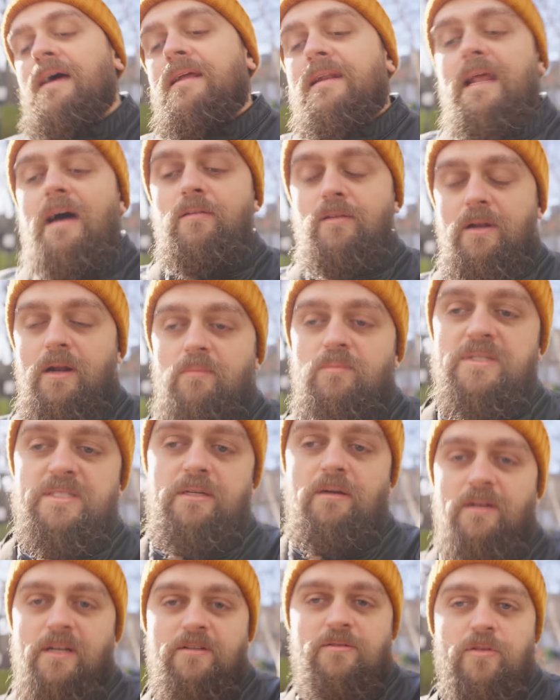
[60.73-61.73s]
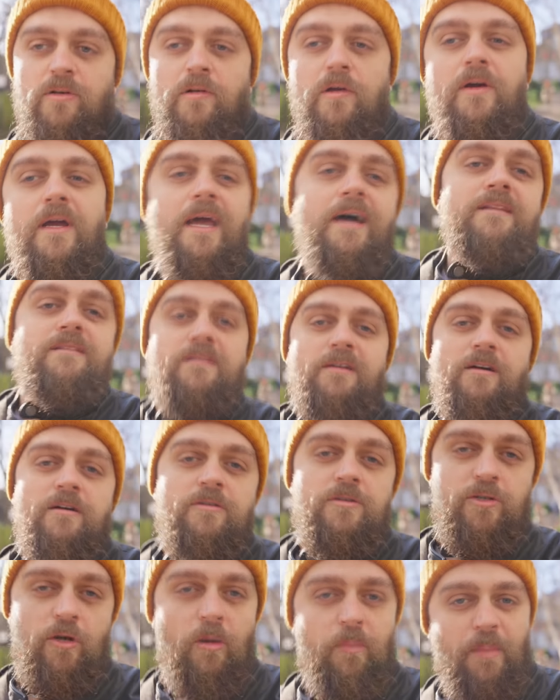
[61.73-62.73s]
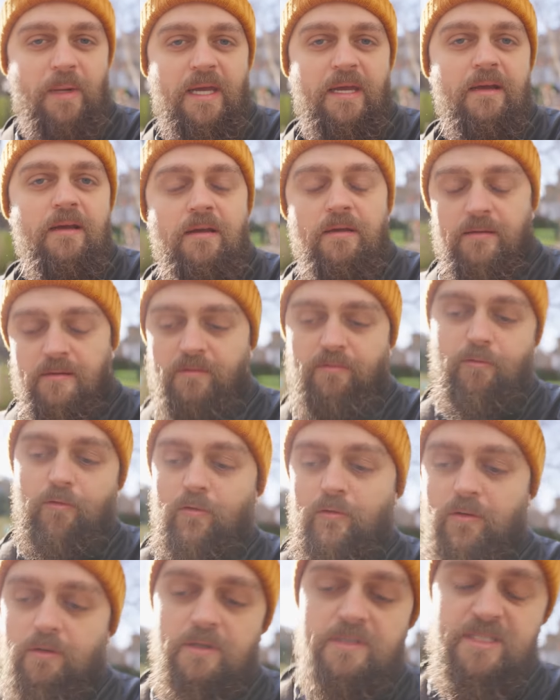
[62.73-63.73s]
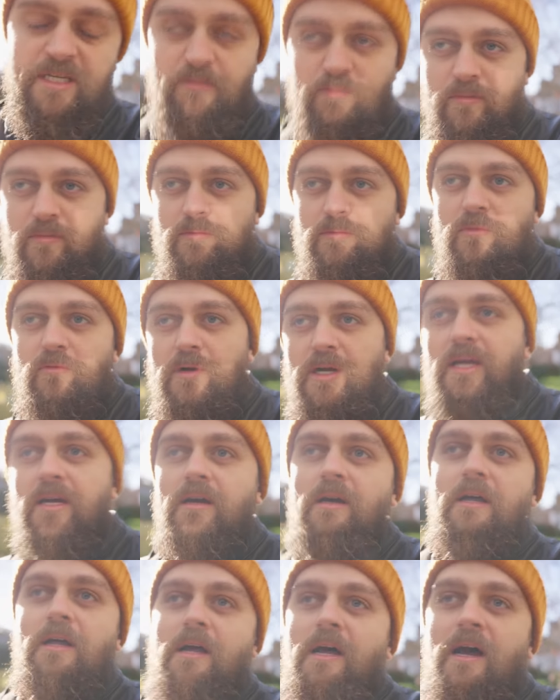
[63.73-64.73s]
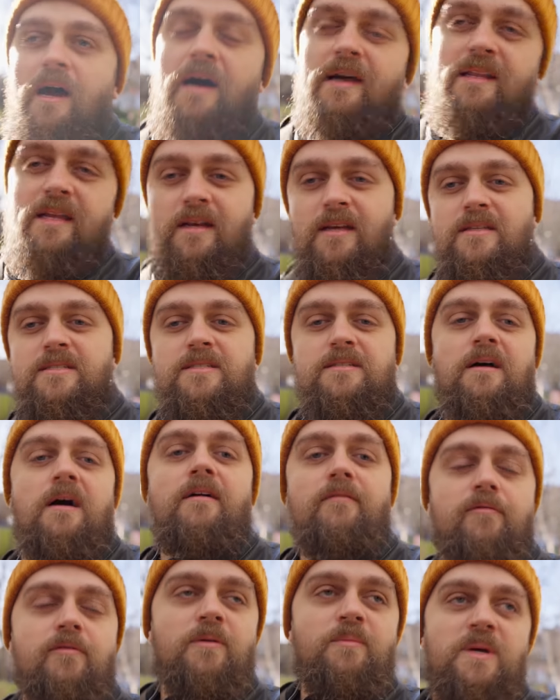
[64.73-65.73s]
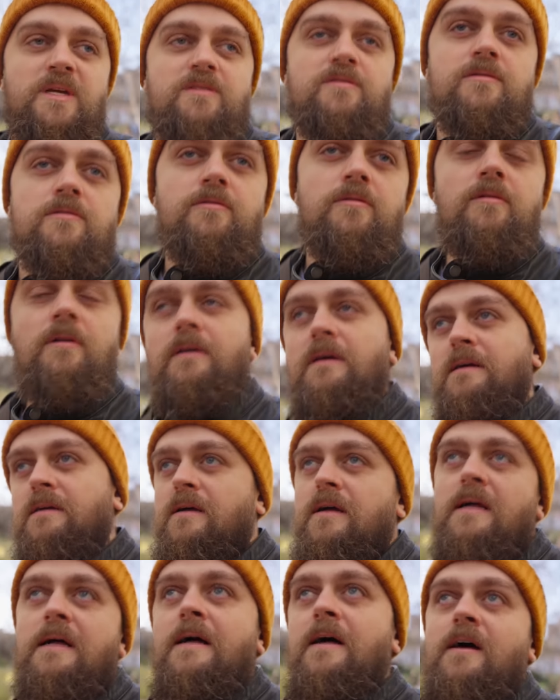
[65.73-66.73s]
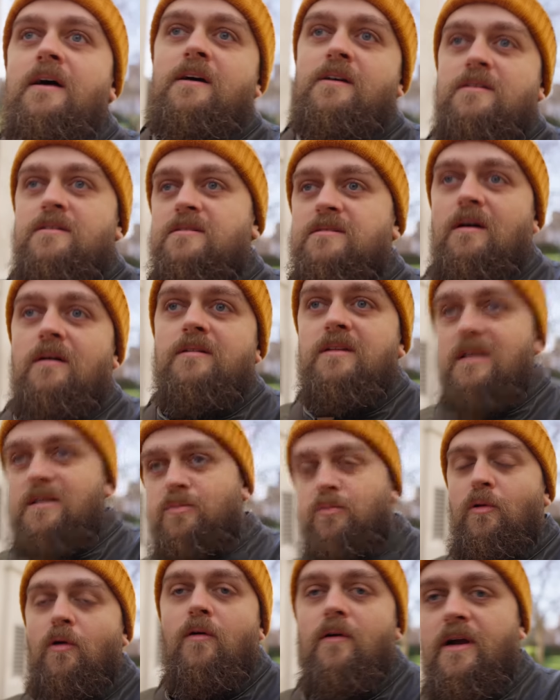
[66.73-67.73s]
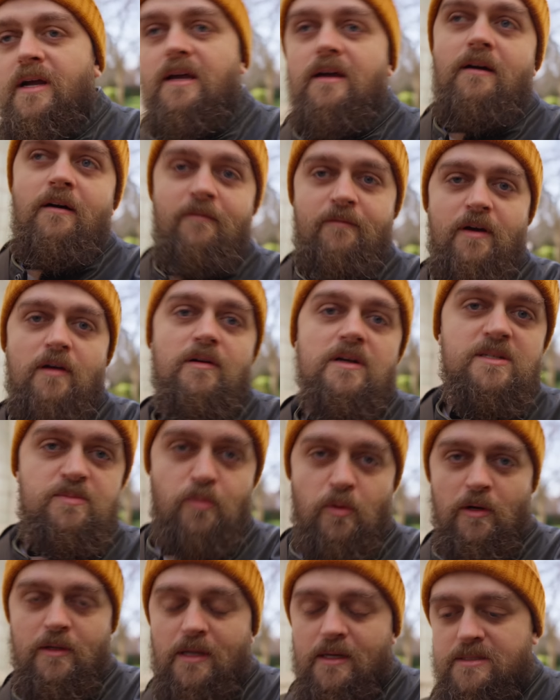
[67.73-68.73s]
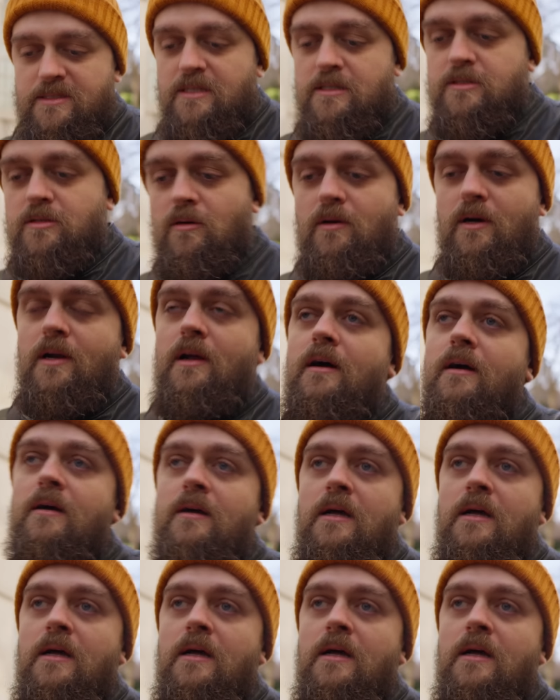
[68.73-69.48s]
now that I'm starting to look at shopping for a sim rig, I think it's time for me to start exploring various products and so on.